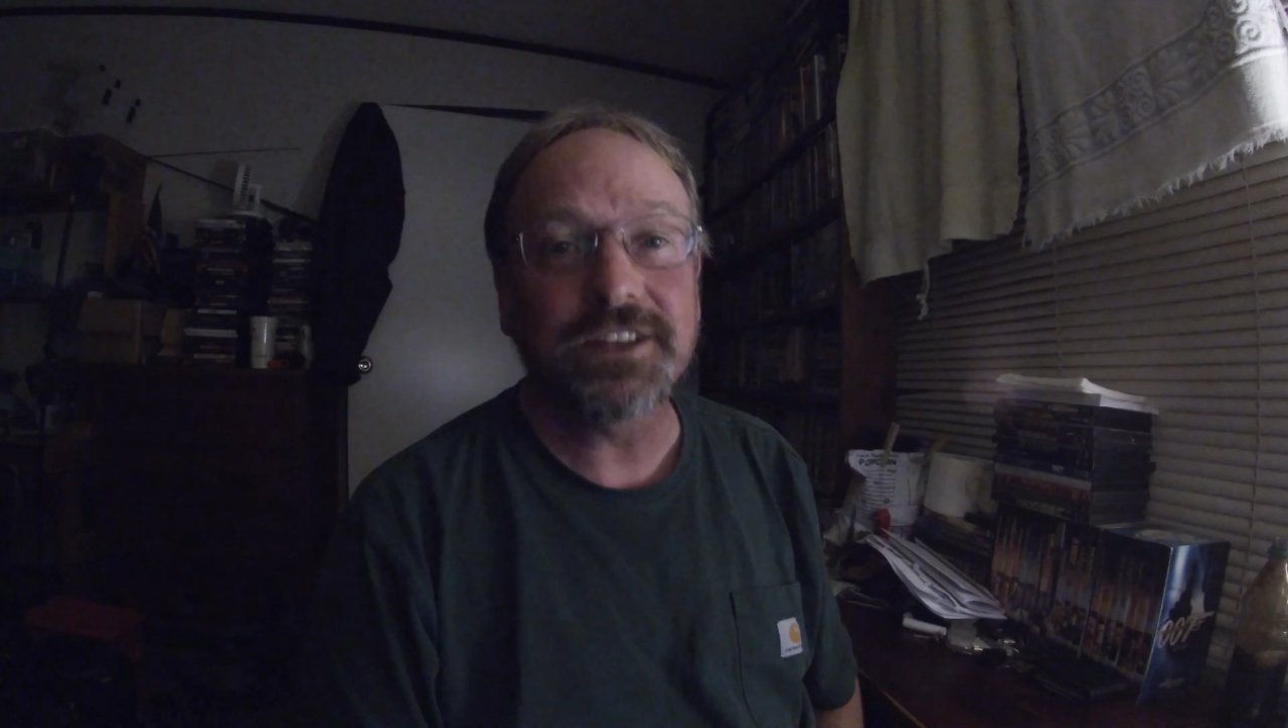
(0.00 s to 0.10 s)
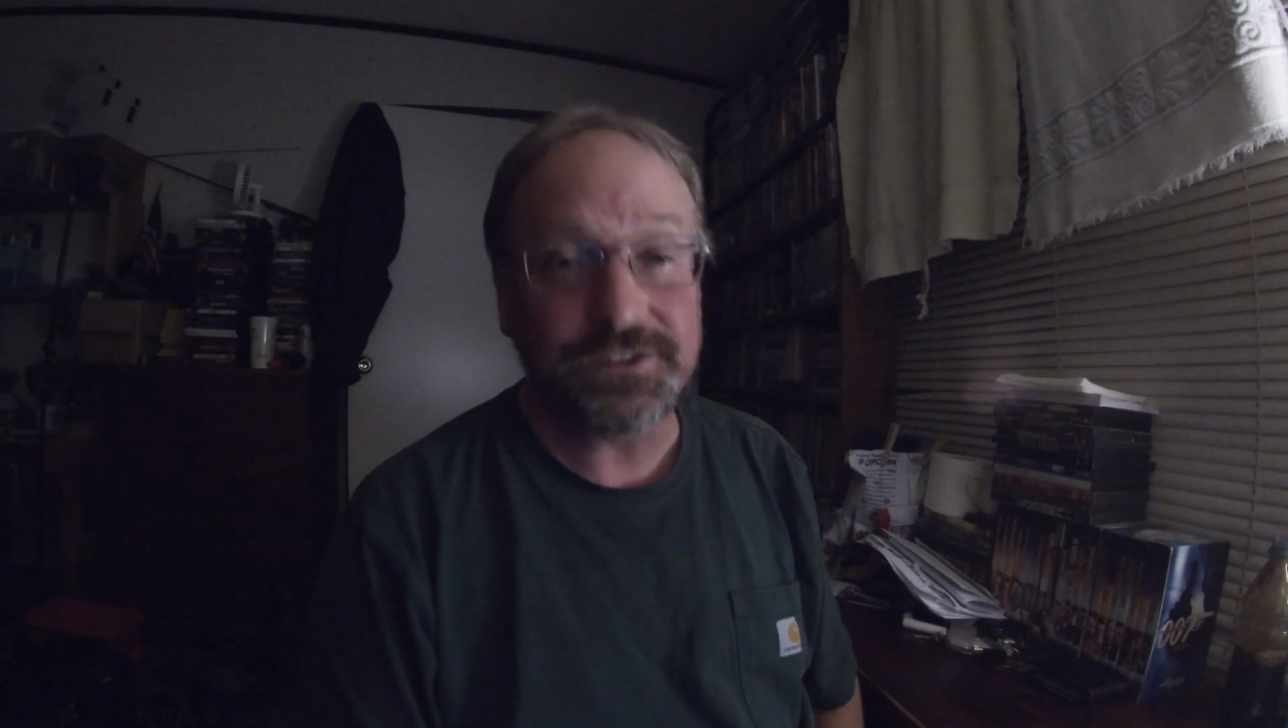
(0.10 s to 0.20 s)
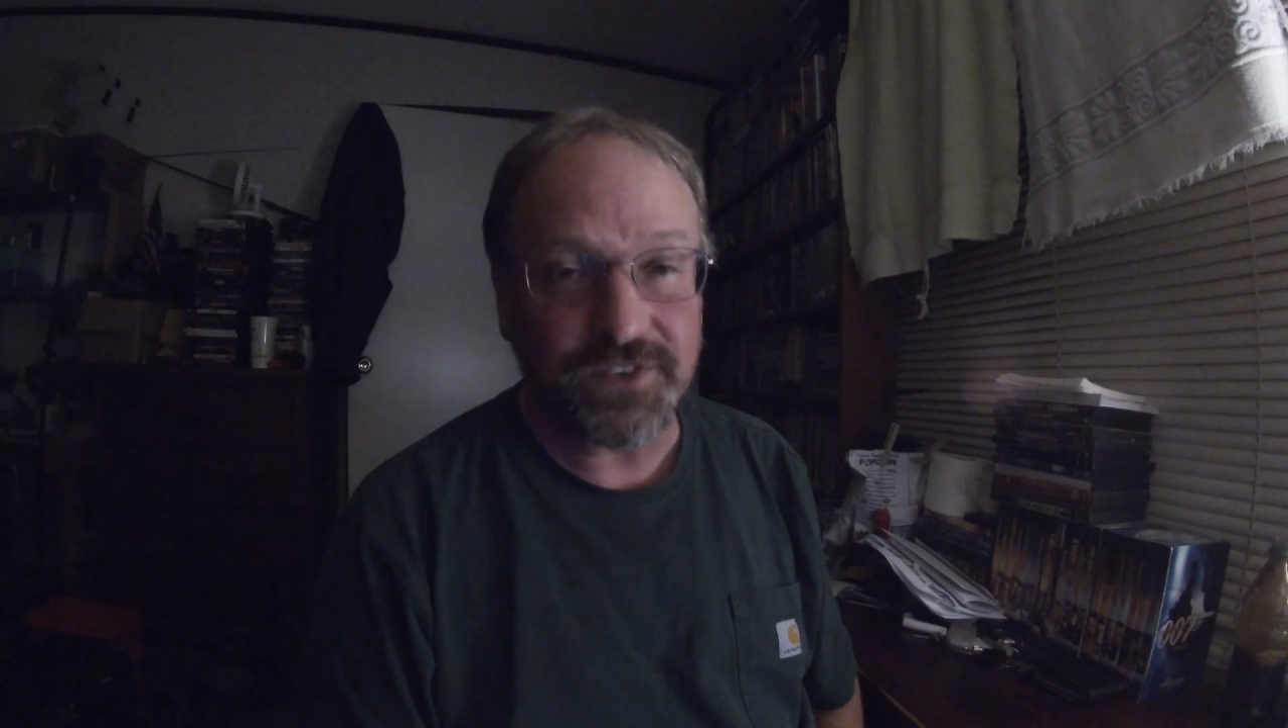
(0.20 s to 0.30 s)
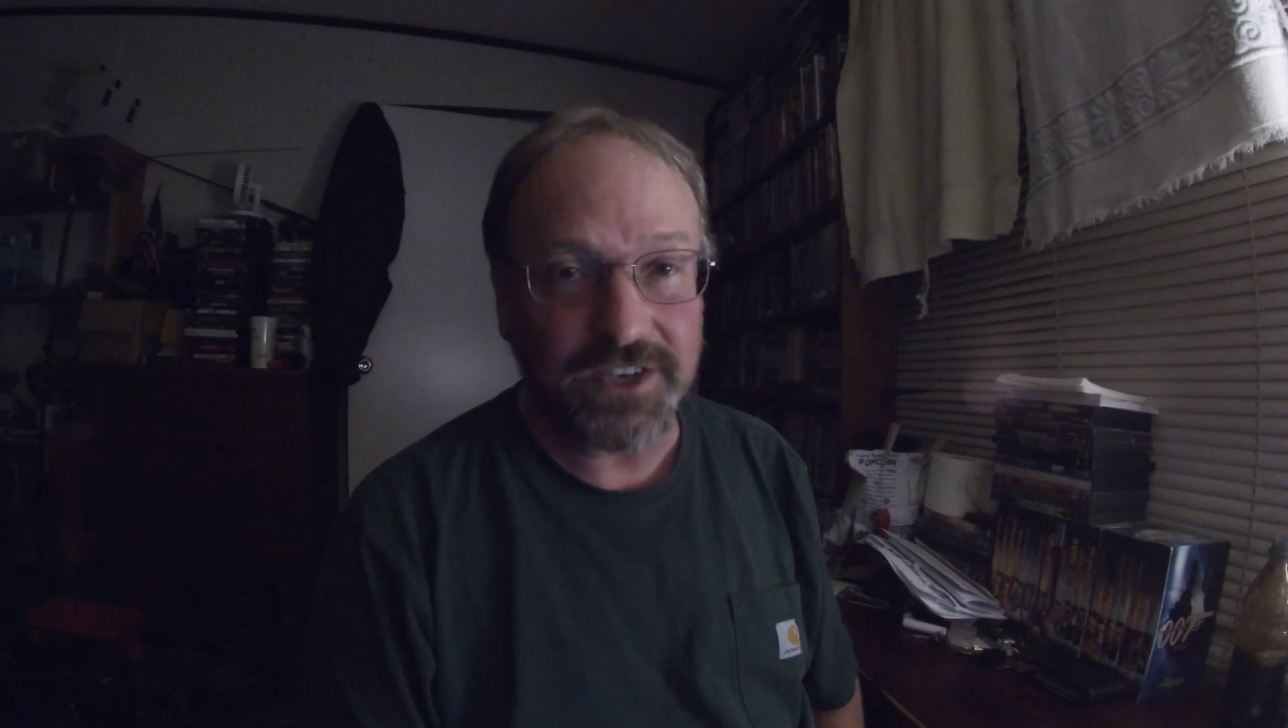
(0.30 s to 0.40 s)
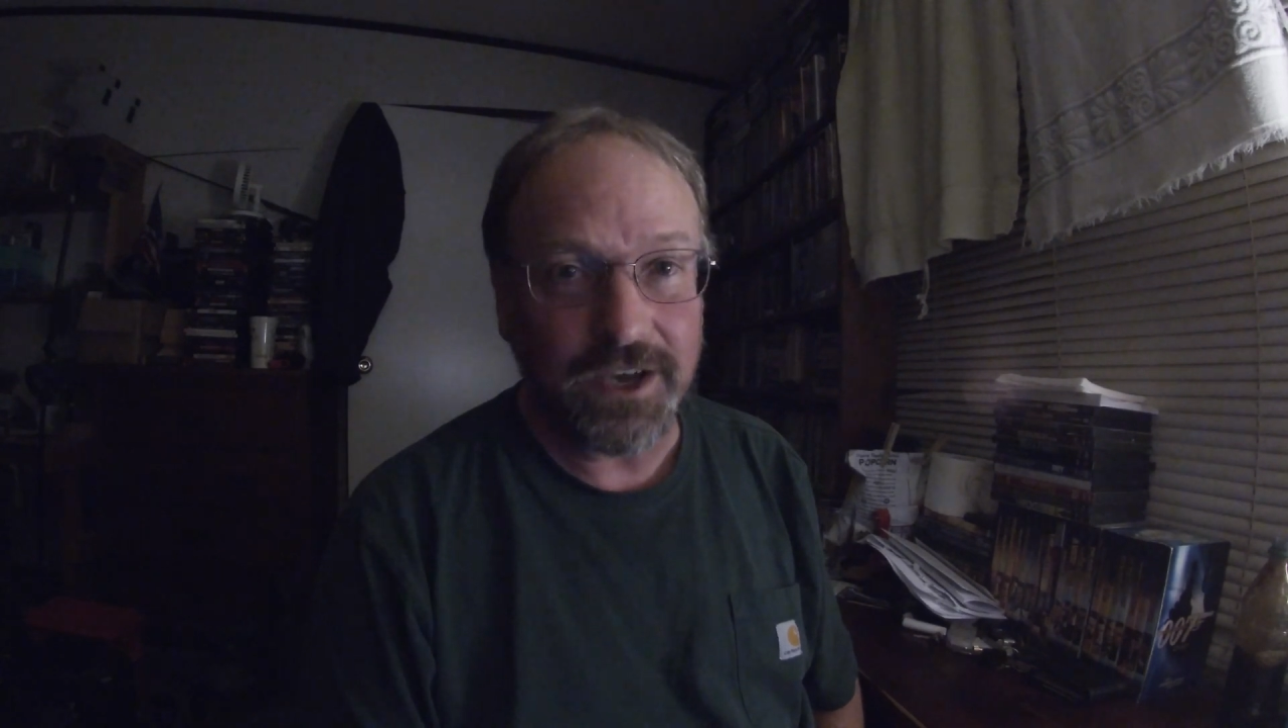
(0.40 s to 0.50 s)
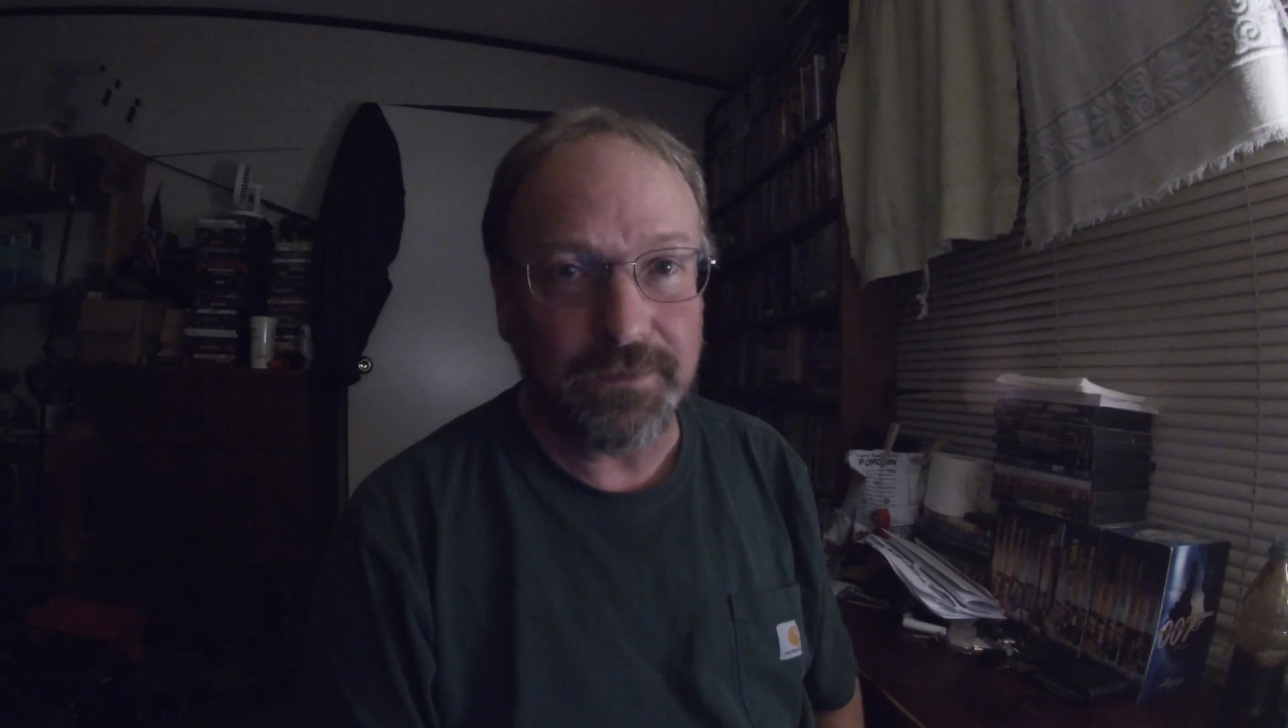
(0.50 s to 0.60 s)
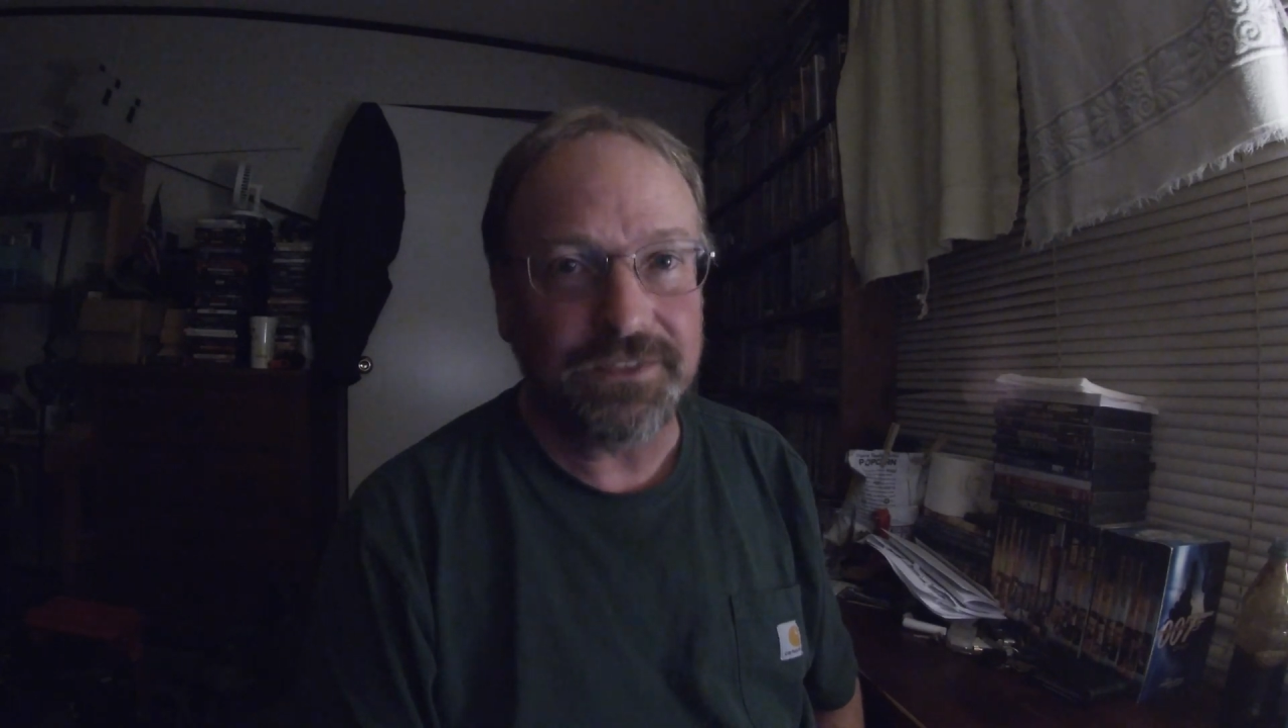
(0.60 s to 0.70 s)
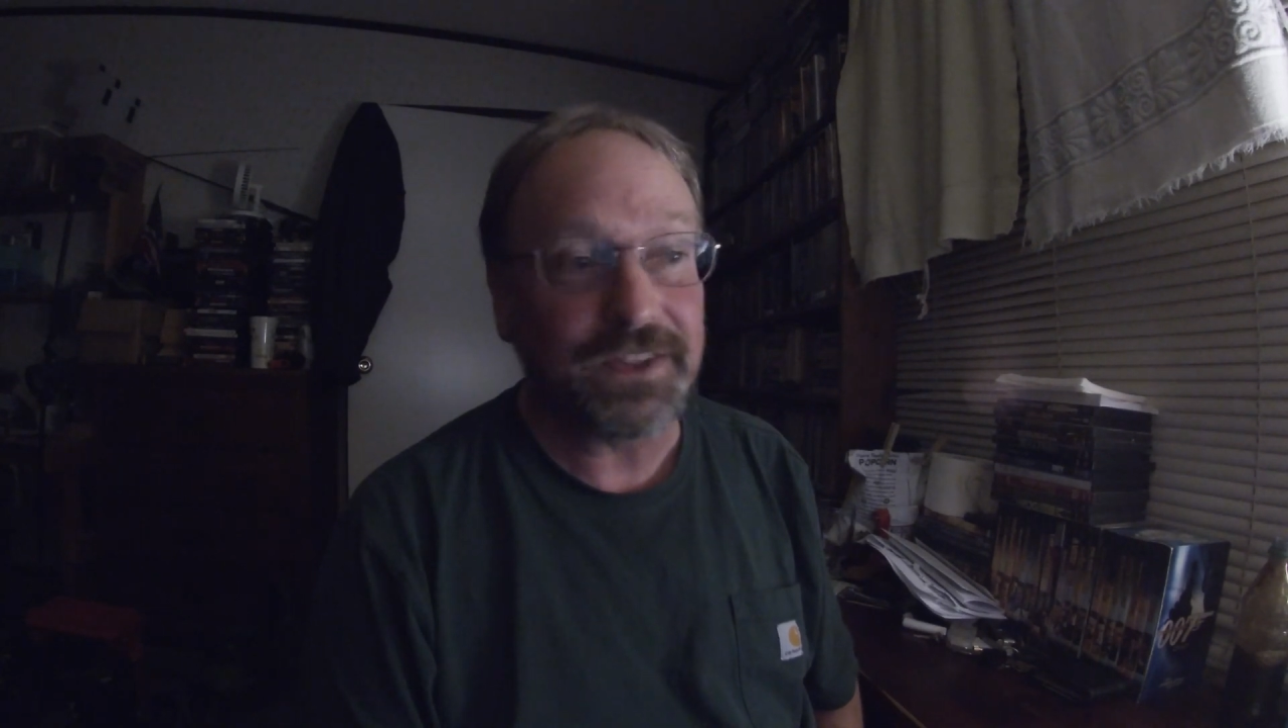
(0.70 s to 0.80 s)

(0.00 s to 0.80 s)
thanks for coming.